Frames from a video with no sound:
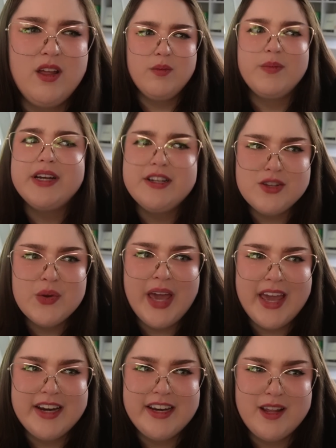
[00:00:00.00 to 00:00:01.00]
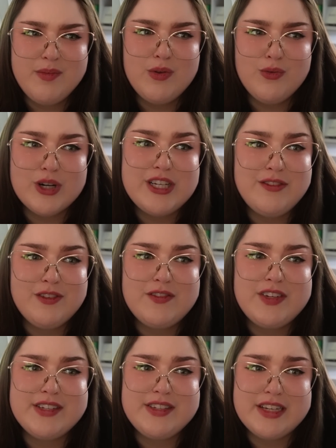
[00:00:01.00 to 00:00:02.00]
But it's okay to debut 14,
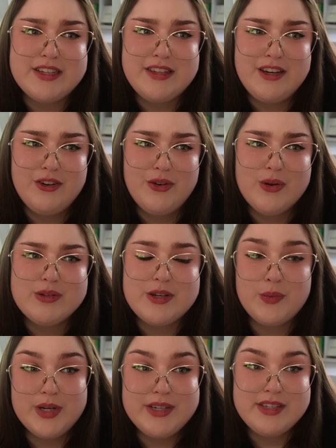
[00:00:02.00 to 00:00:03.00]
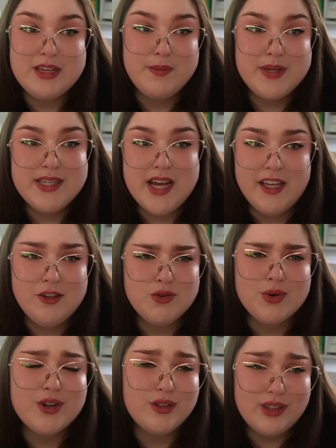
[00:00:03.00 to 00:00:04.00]
15, 16-year-olds and wear skimpy, tight,
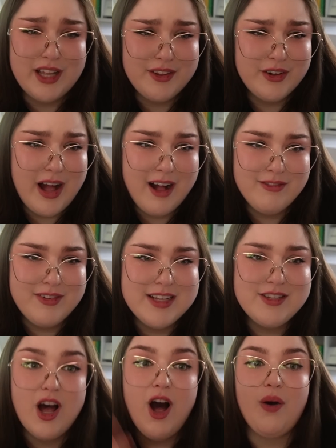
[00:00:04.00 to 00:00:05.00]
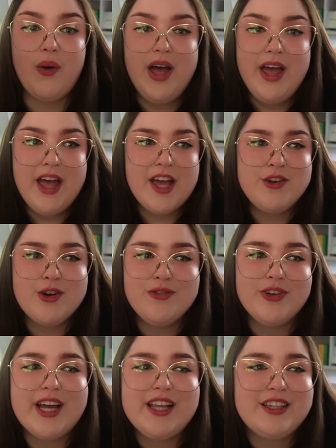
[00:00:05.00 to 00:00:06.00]
shorter leather outfits. Oh, and don't
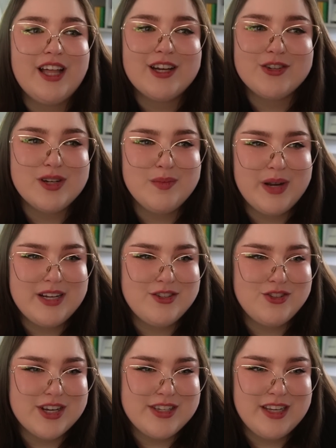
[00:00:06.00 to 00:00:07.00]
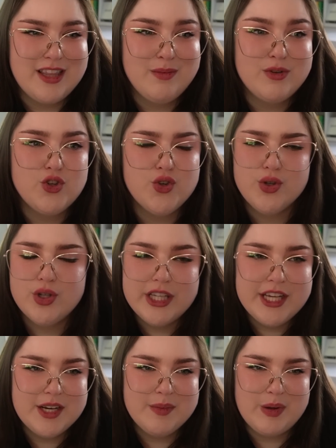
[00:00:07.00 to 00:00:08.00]
forget luxury brands dressing them in
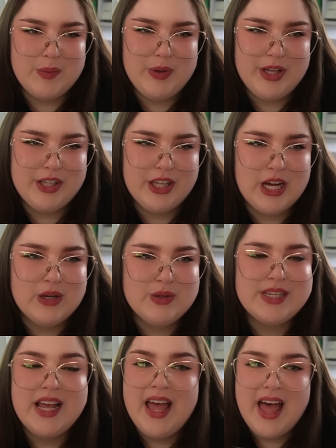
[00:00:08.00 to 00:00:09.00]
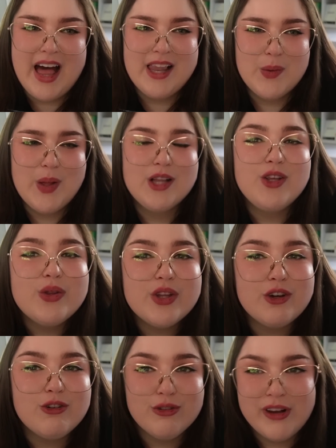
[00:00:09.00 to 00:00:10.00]
truly inappropriate clothes. LOL, you
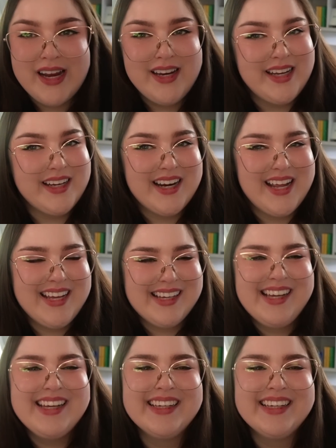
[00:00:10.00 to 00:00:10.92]
look great, Ningning.